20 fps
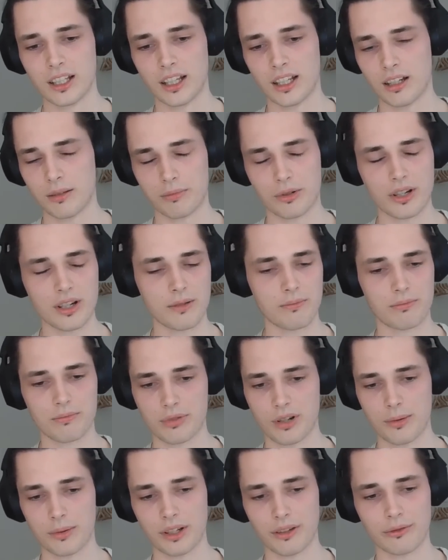in a pretty
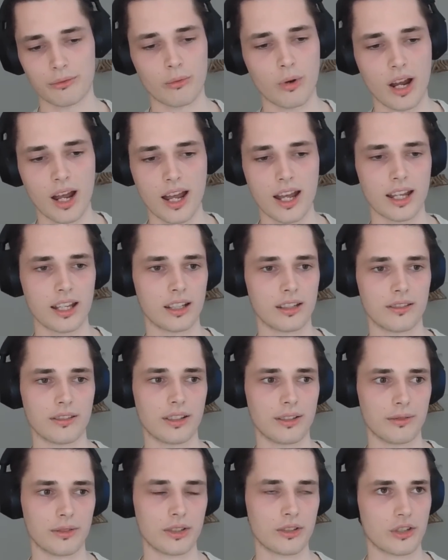primitive way,
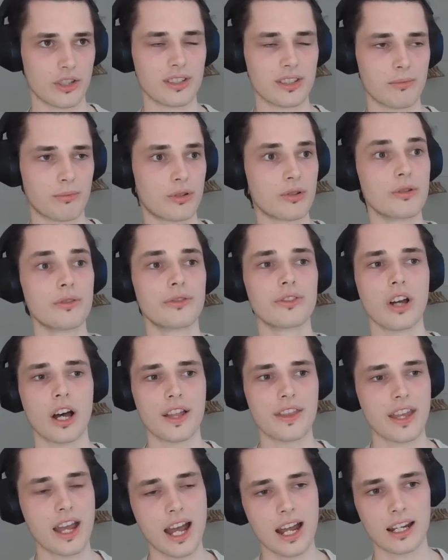and just improved
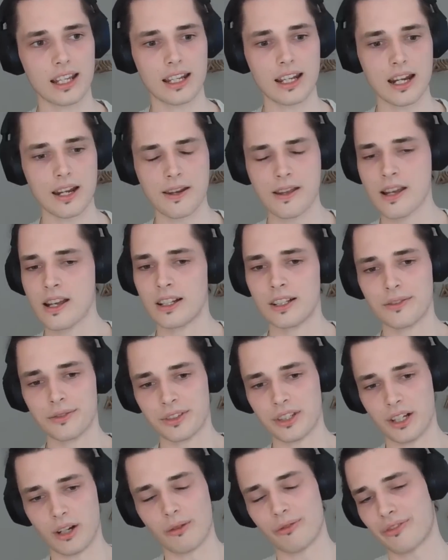on that. And then
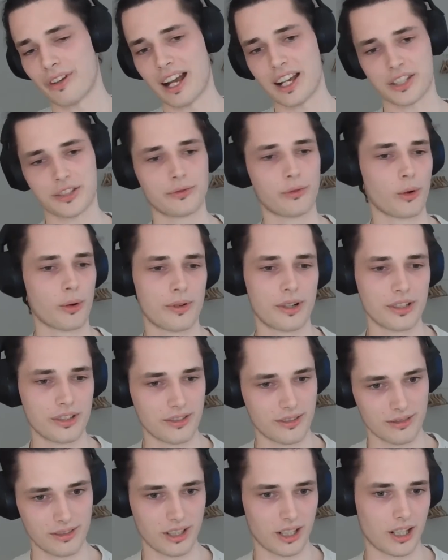fast forward
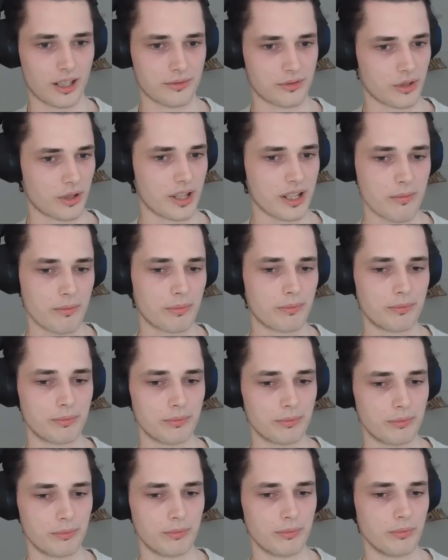during the
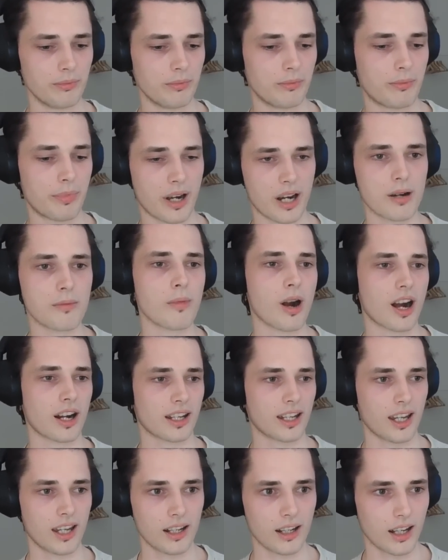bear
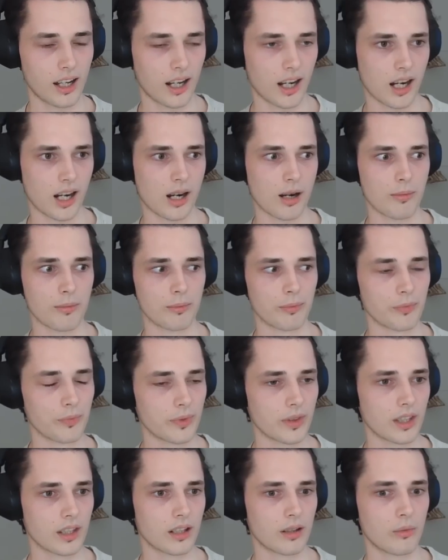market,
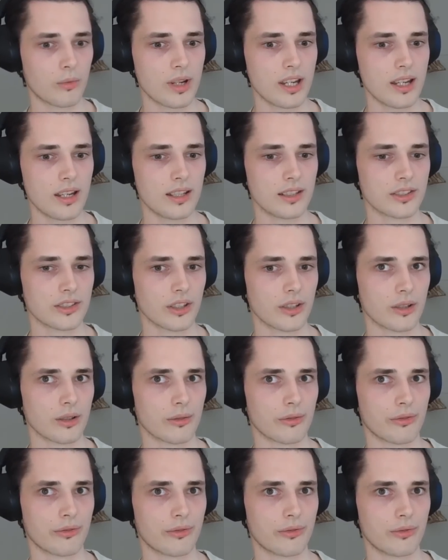we sort
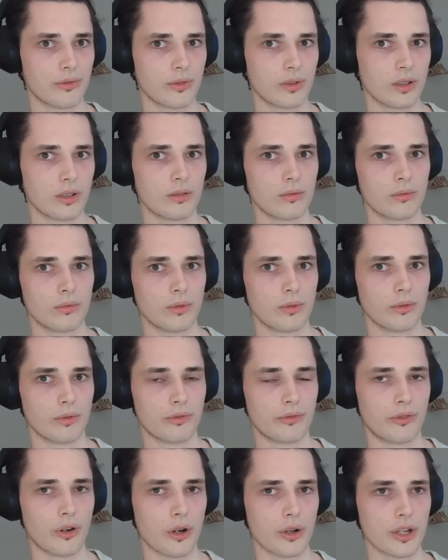of
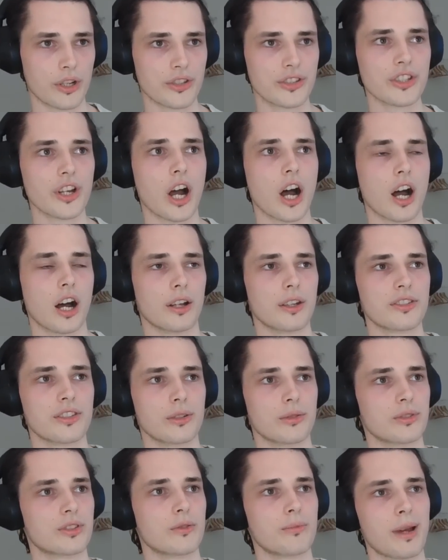focused on,
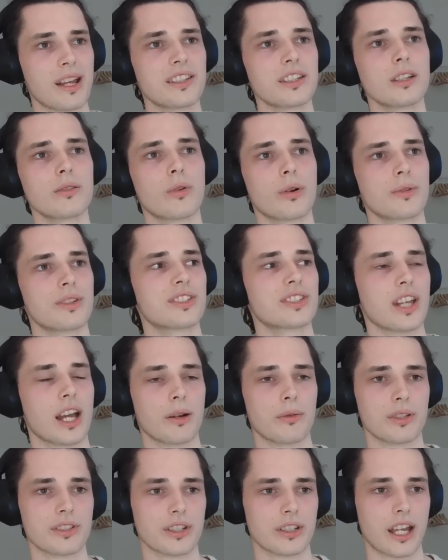so basically what we
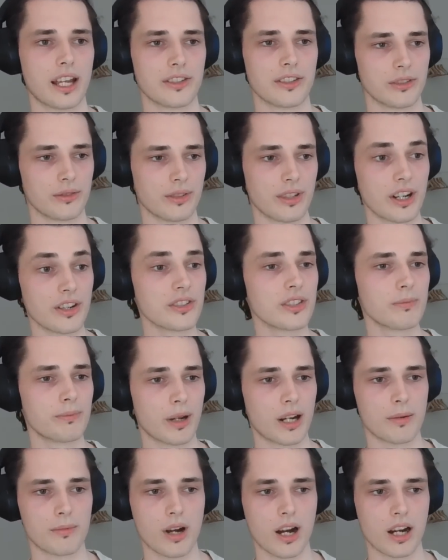said was, okay, so there's a bear